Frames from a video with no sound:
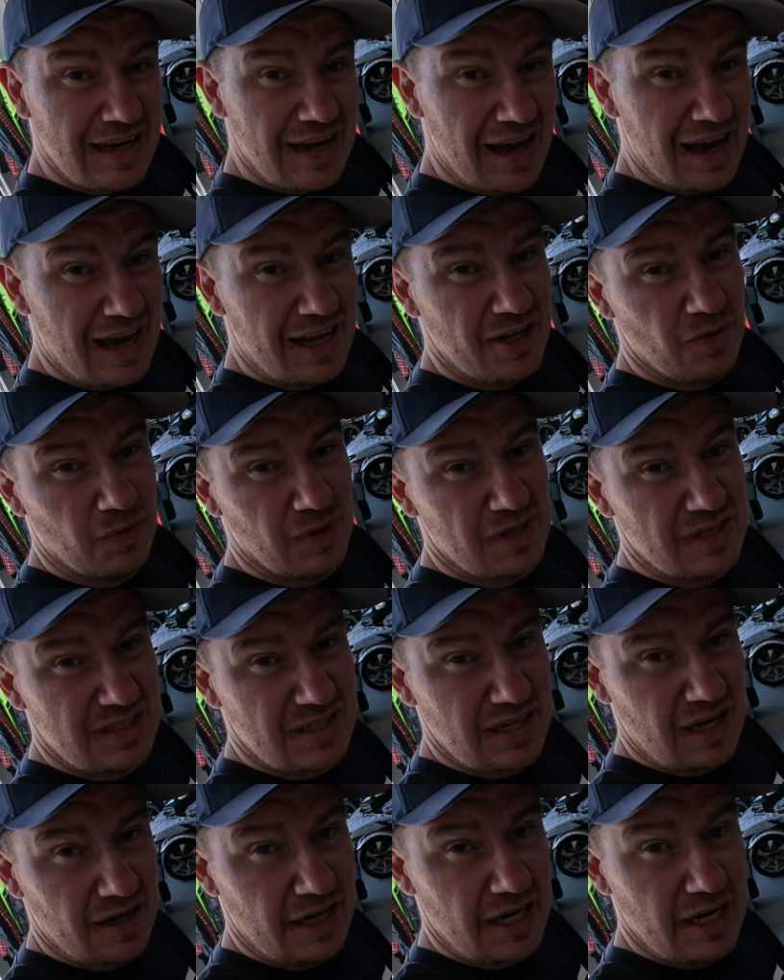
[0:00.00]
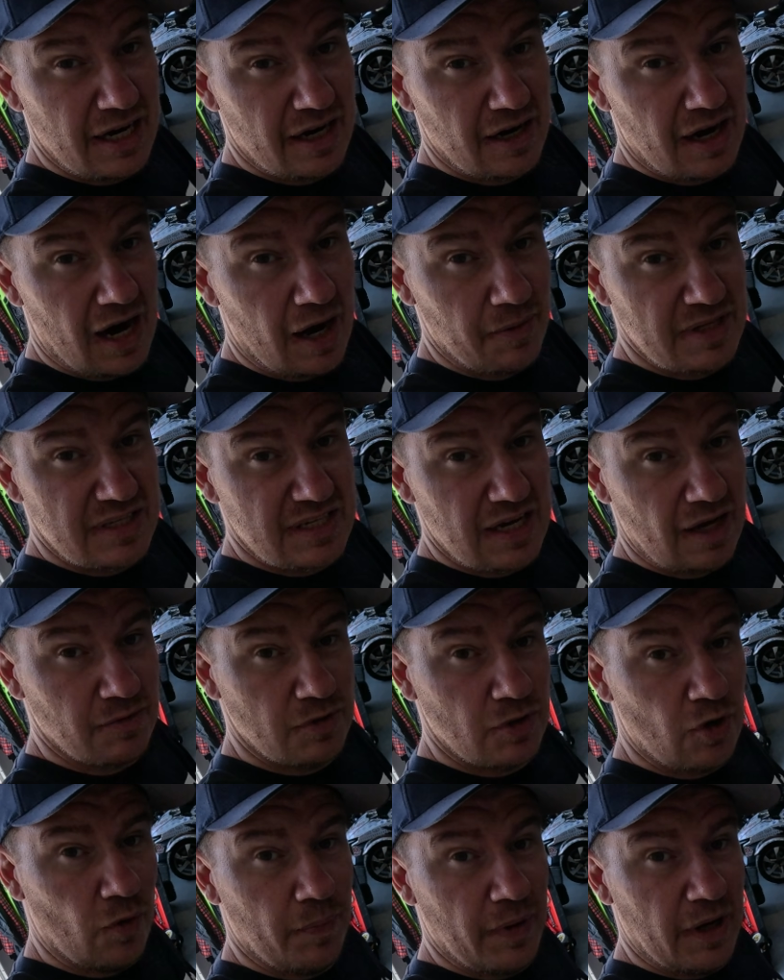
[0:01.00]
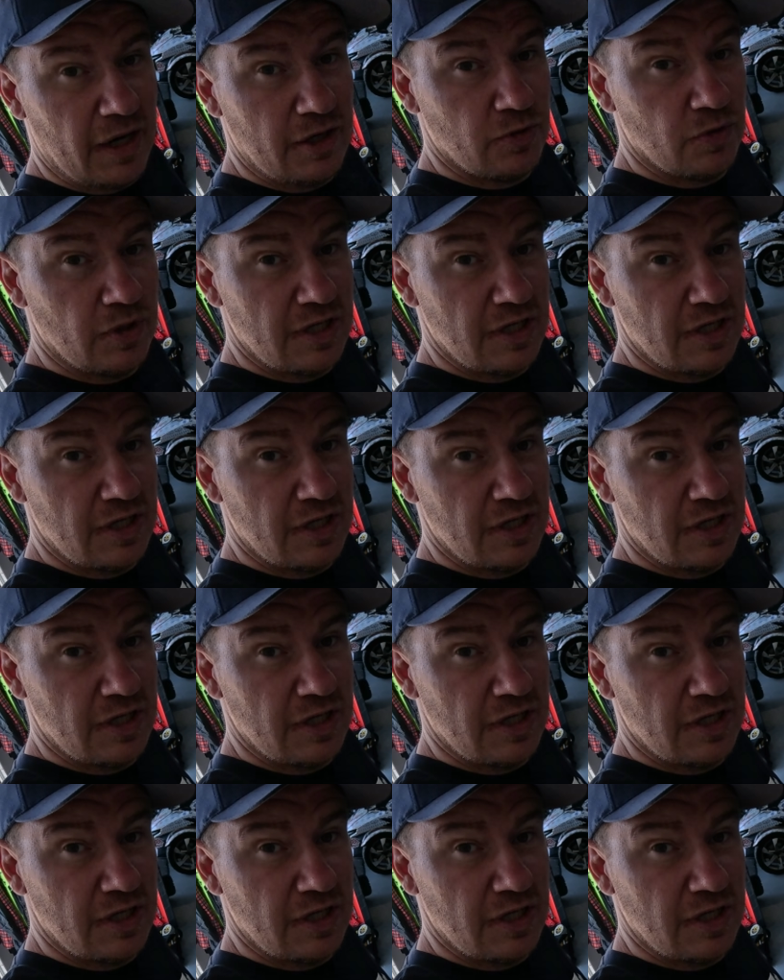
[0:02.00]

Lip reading: and you will hear how it sounds compared to